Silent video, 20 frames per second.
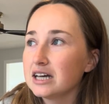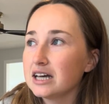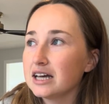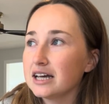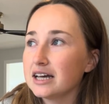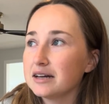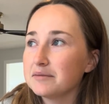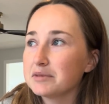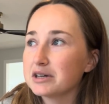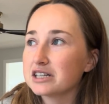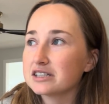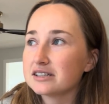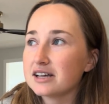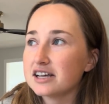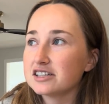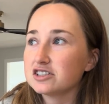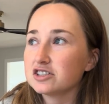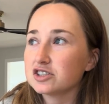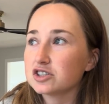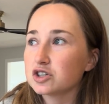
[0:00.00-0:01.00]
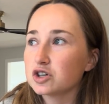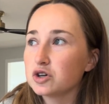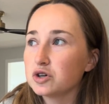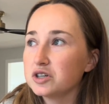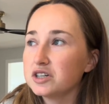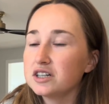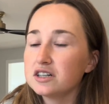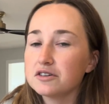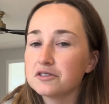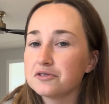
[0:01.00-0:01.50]
and because I just
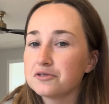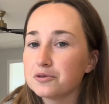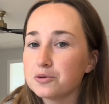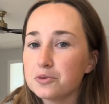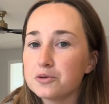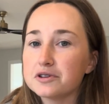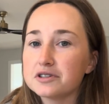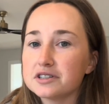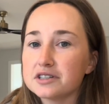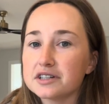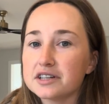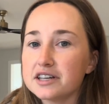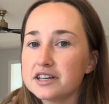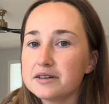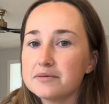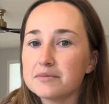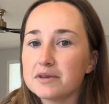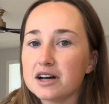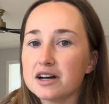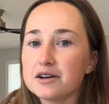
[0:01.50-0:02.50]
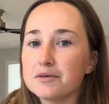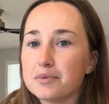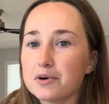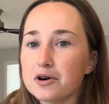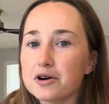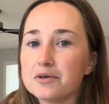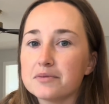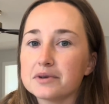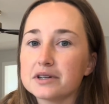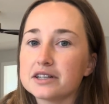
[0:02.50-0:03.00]
couldn't afford to keep my
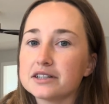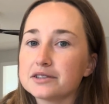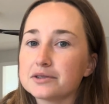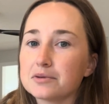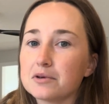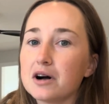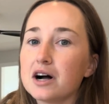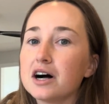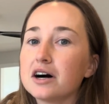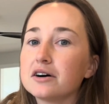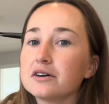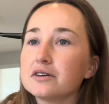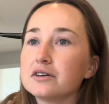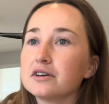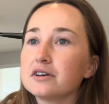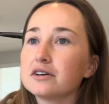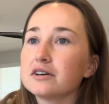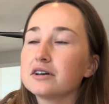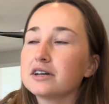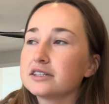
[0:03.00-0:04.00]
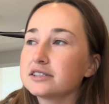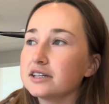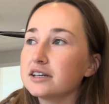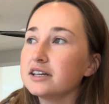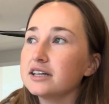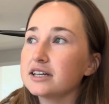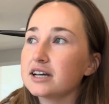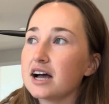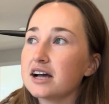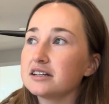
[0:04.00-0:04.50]
apartment as well. It's not
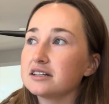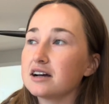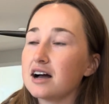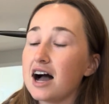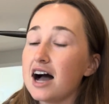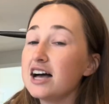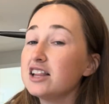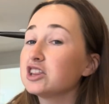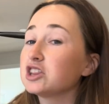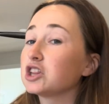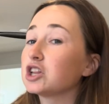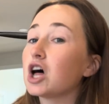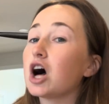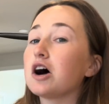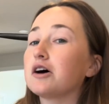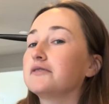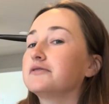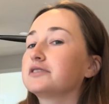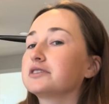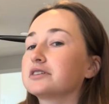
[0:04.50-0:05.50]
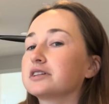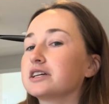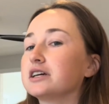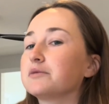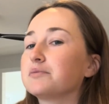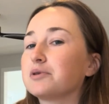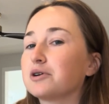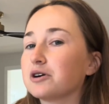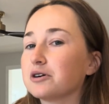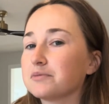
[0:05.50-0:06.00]
like I loved the
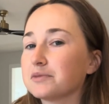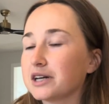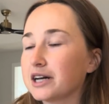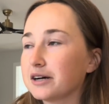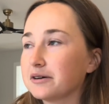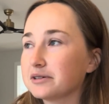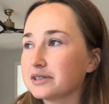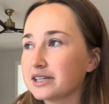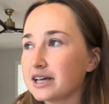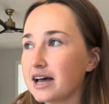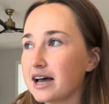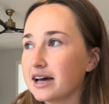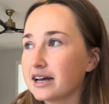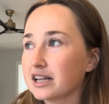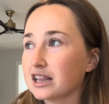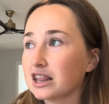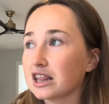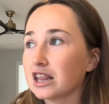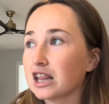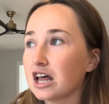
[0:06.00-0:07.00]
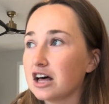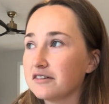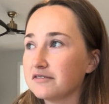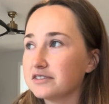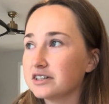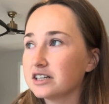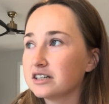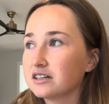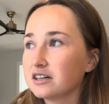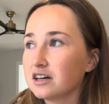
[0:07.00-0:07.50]
apartment I was at,
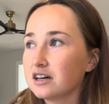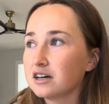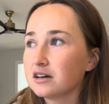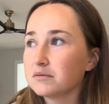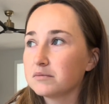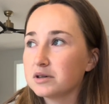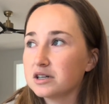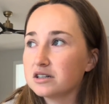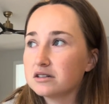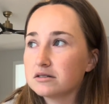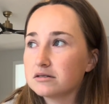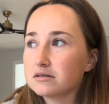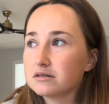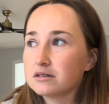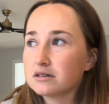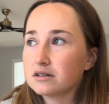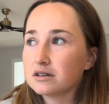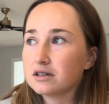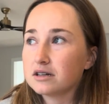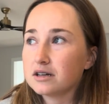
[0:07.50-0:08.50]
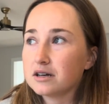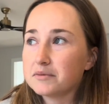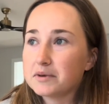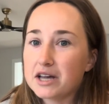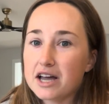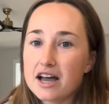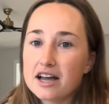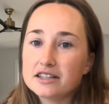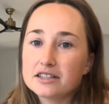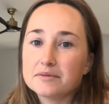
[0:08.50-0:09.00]
loved it. But I
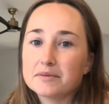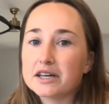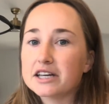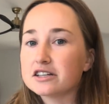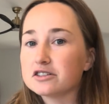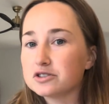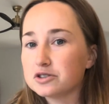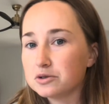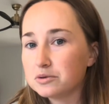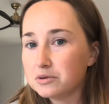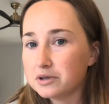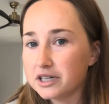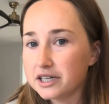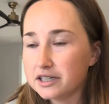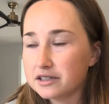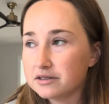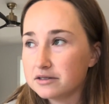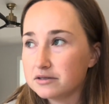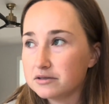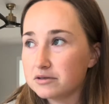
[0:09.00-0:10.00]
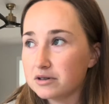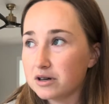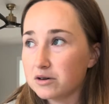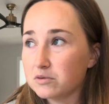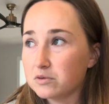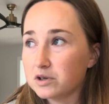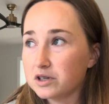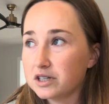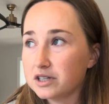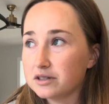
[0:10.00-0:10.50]
mean, I had to make a choice. Do I
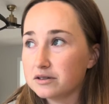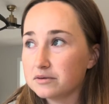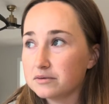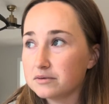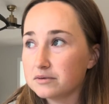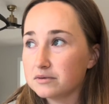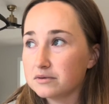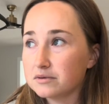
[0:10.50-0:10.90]
want to